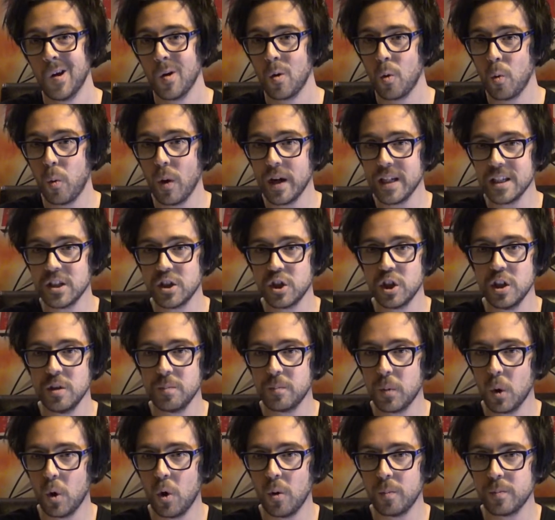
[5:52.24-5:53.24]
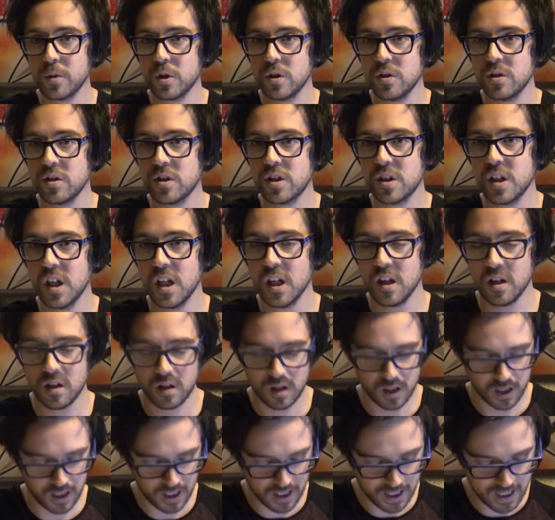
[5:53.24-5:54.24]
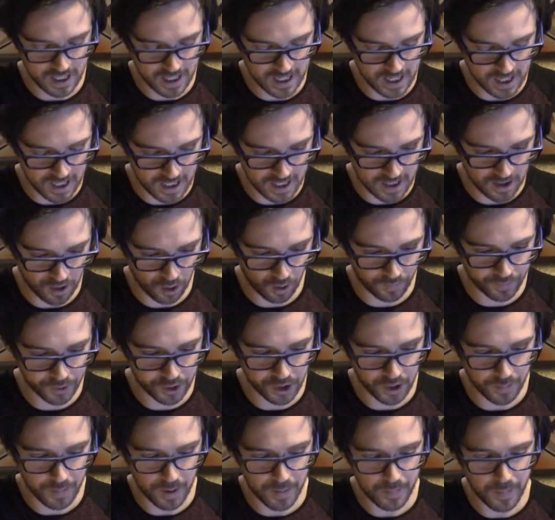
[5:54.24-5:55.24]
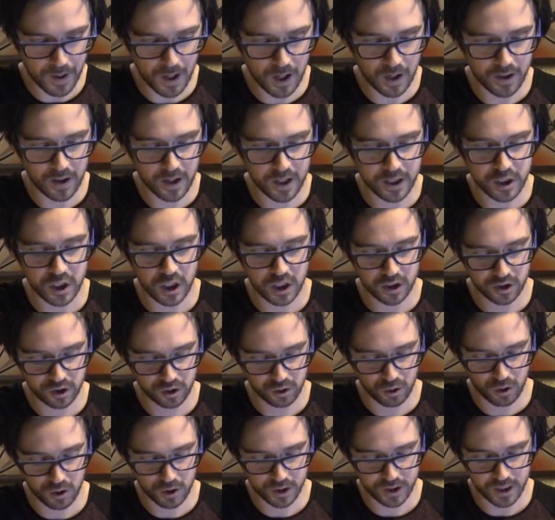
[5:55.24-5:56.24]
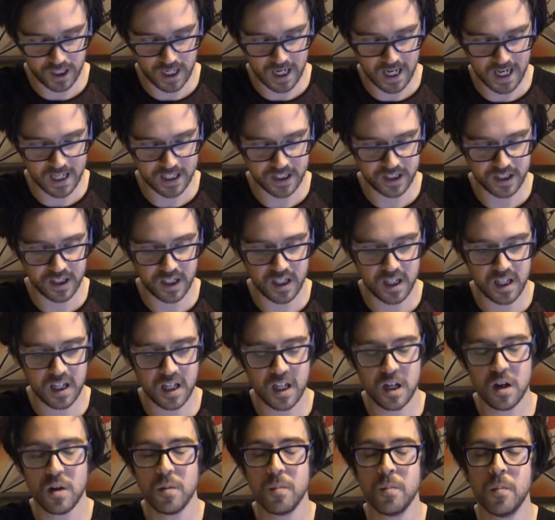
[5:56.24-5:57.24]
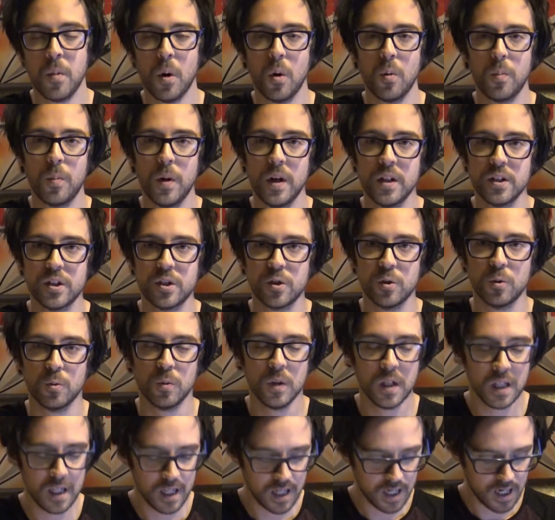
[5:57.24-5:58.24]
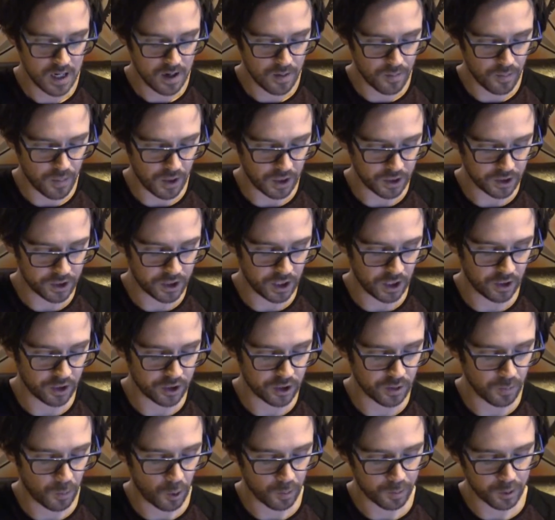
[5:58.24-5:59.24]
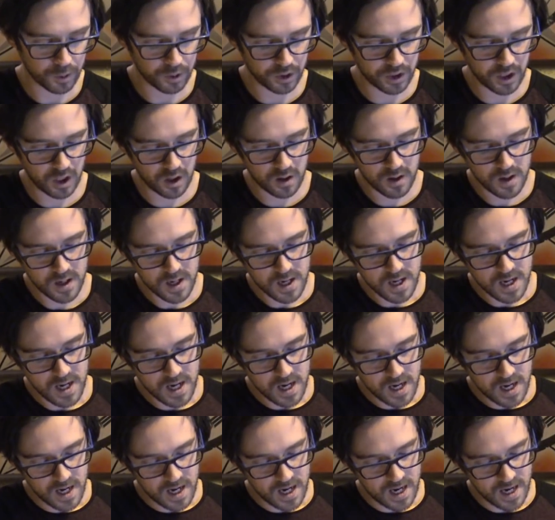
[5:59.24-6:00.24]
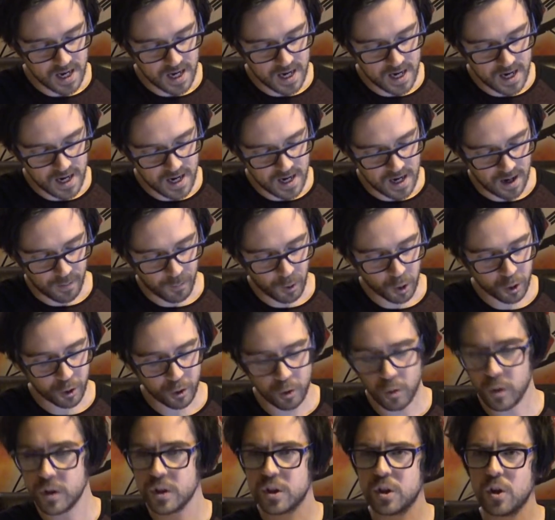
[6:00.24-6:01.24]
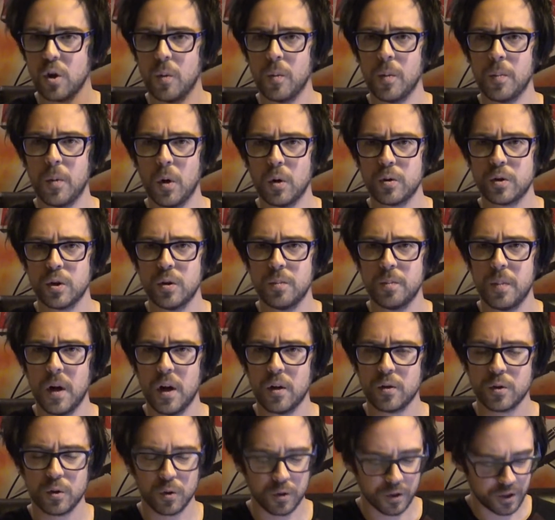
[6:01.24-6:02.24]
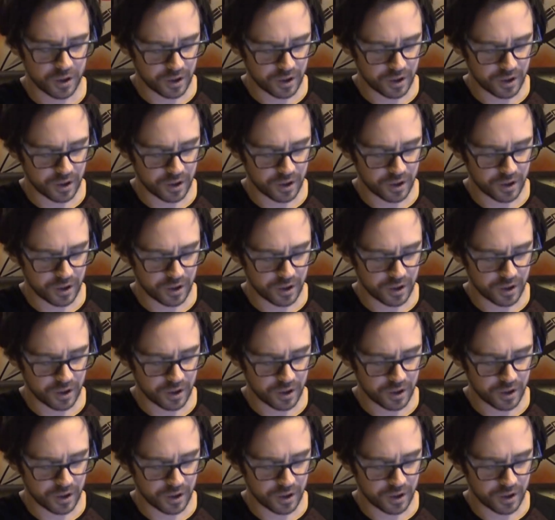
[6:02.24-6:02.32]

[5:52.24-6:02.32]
Quite cheap options there, uh, obviously a bit better than a chainsword and a Bolt Pistol, but certainly some options there. Uh, I'm not going to go into combi bolter and power sword